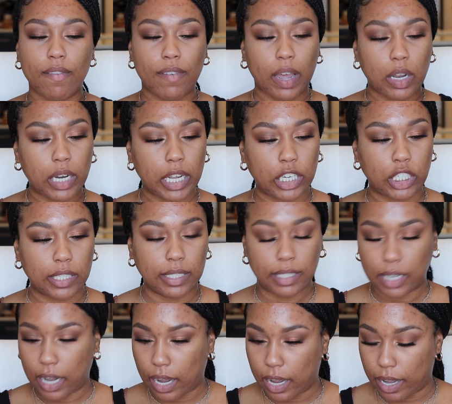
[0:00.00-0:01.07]
Foundation
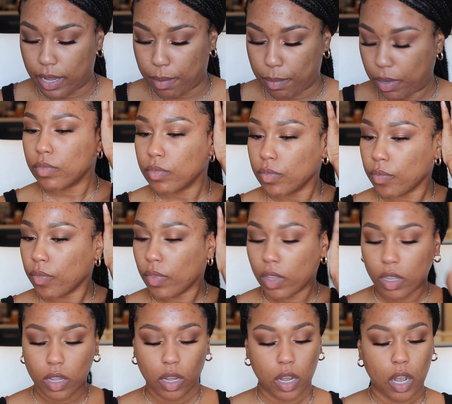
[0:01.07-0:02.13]
time.
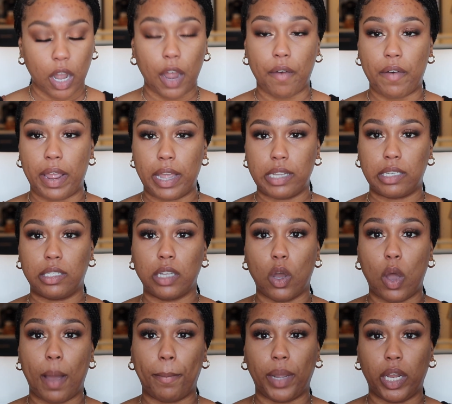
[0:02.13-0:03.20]
All right, so
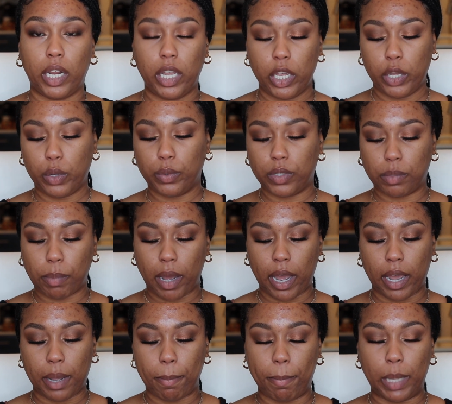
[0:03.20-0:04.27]
I'm gonna use
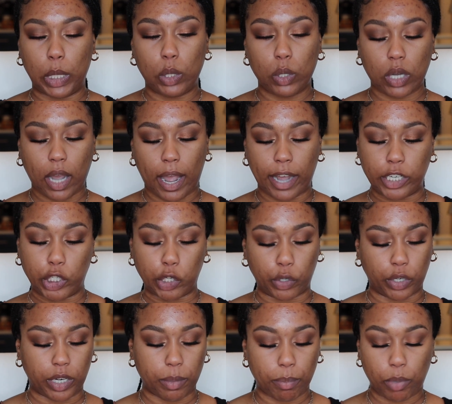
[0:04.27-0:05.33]
my Milk Hydro
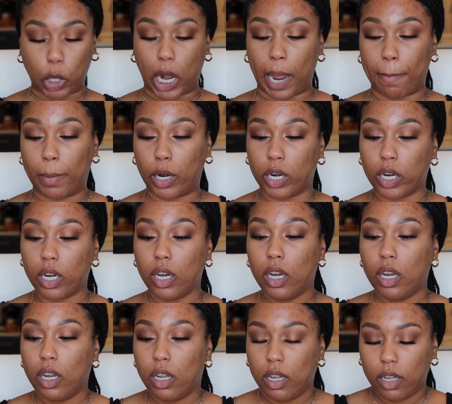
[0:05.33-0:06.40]
Grip primer
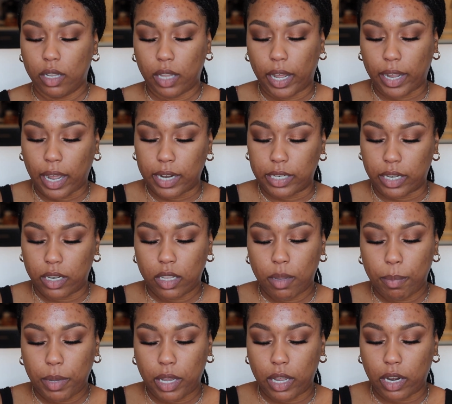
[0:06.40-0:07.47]
like I did in the
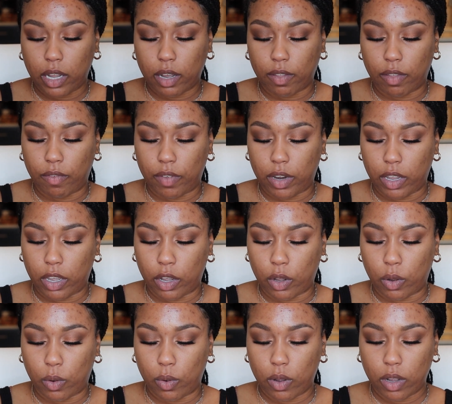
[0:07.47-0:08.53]
beginning of the
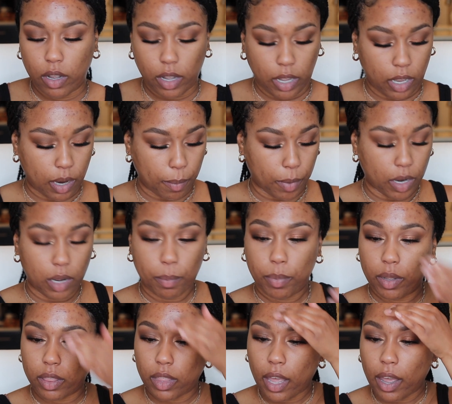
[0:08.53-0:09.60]
video, and I'm gonna
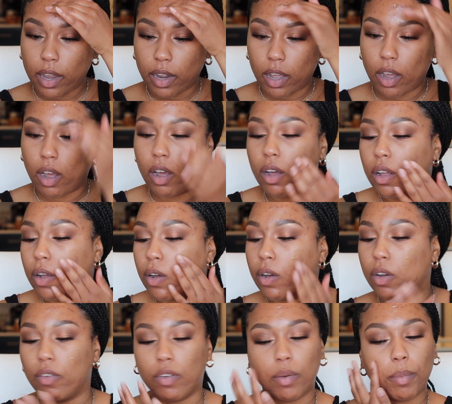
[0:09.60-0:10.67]
put that all
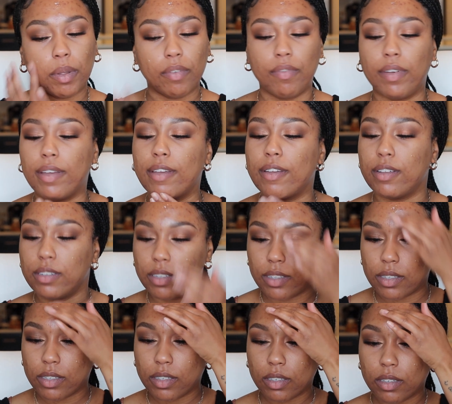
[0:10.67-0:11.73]
over my
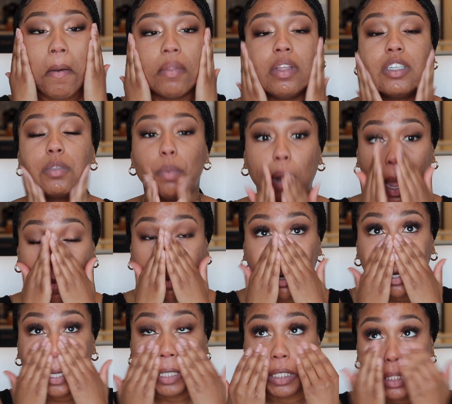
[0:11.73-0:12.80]
face. This primer
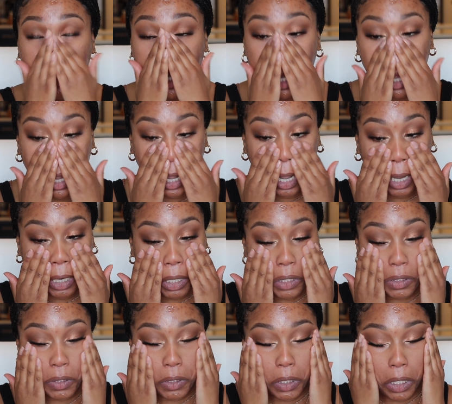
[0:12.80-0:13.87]
is
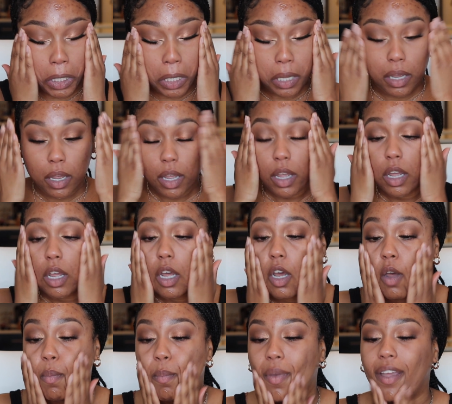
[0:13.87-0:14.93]
honestly
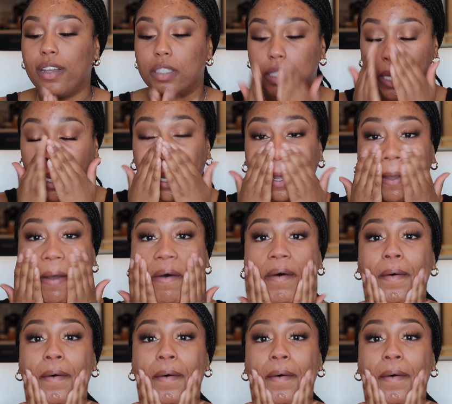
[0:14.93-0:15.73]
amazing.